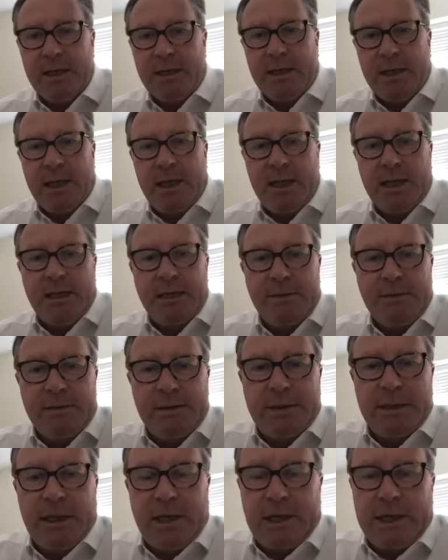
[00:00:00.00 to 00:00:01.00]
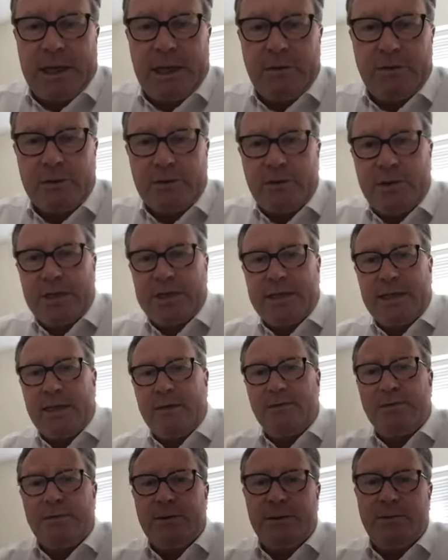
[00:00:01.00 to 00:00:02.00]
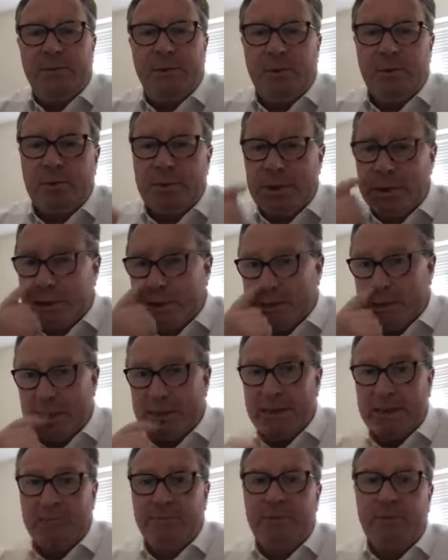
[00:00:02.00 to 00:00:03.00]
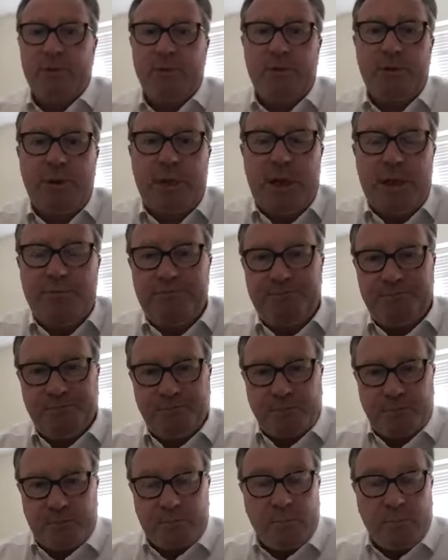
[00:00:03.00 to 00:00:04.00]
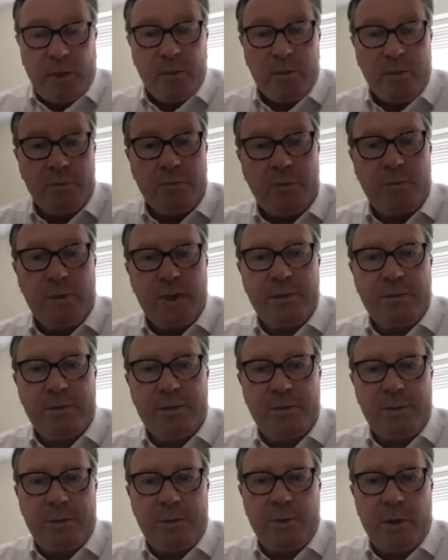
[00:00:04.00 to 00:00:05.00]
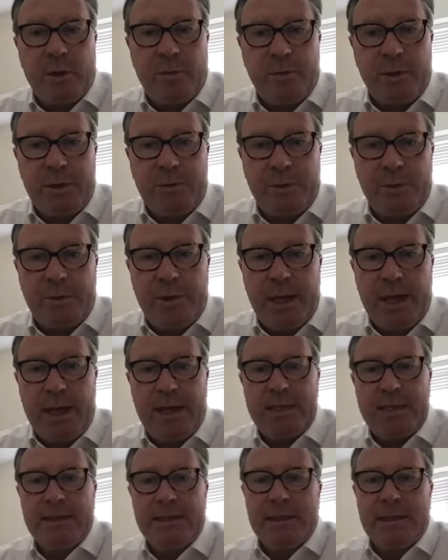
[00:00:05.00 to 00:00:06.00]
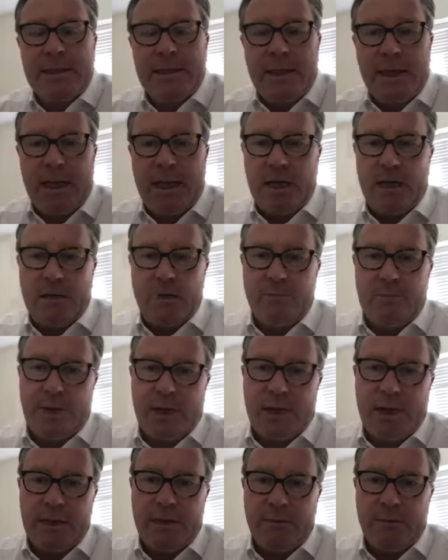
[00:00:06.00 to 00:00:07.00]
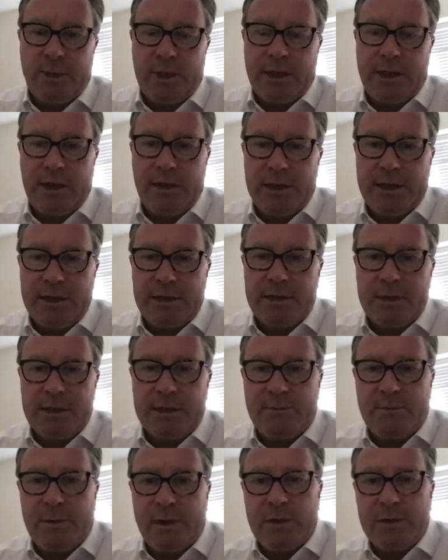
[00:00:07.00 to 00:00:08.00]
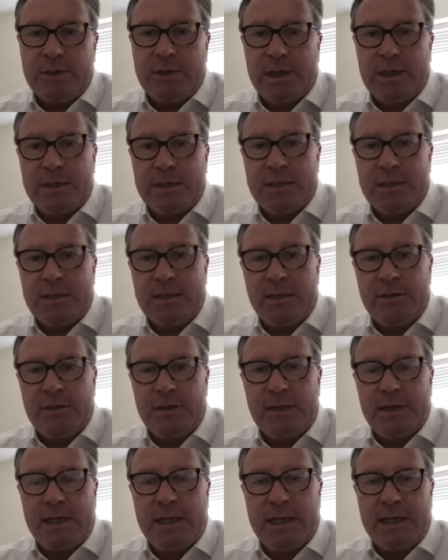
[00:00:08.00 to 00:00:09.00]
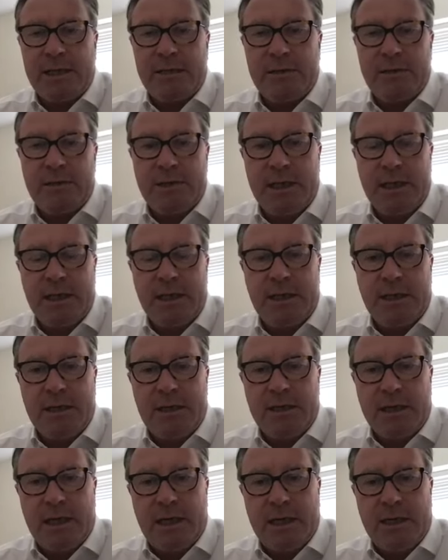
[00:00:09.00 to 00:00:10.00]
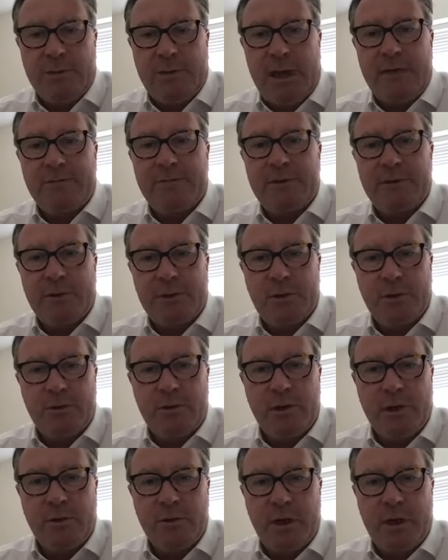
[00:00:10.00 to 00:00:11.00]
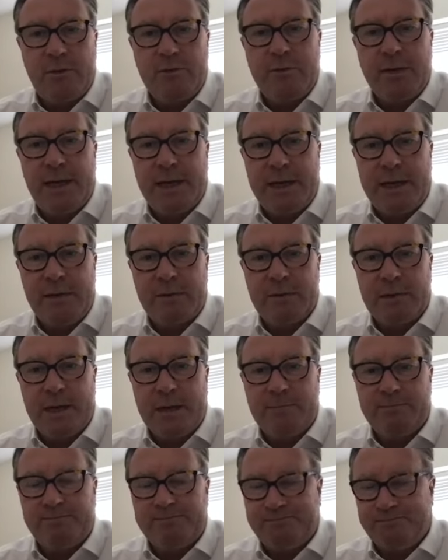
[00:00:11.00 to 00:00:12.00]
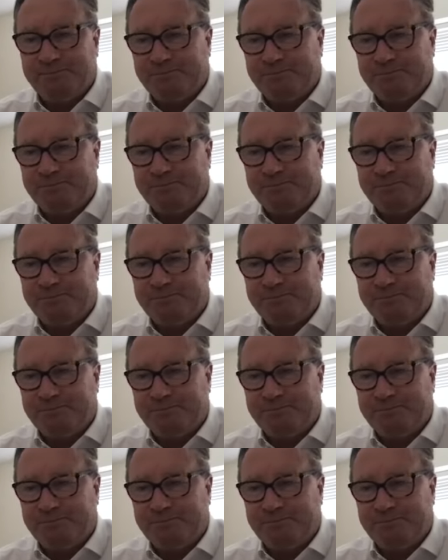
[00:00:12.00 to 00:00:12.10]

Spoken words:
And I cannot stress how important this is for people to be properly prepared when going into this process, so that they can have some control over that outcome.